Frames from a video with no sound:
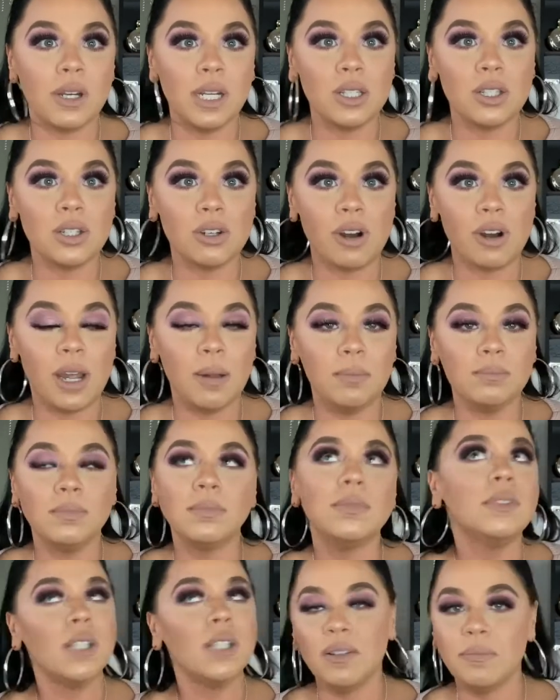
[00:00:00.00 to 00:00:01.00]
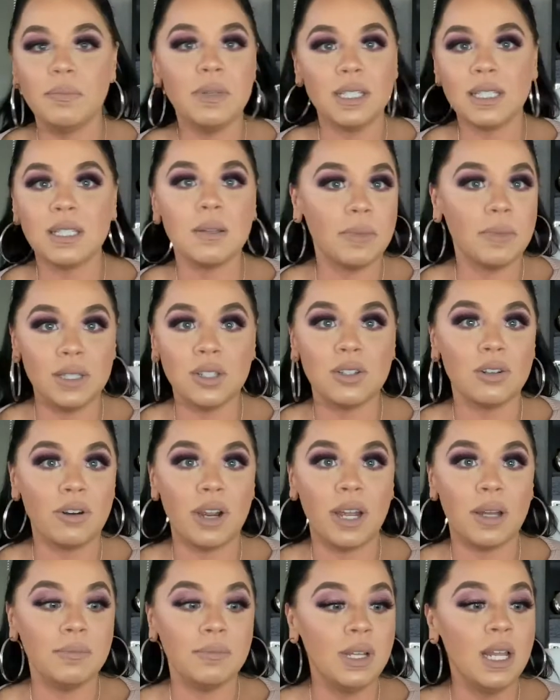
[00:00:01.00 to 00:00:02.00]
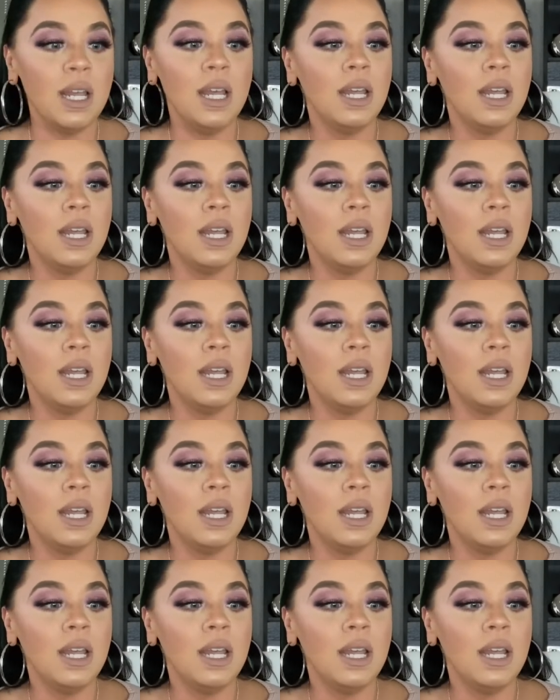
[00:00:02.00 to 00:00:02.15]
Instagram. Love me some Instagram.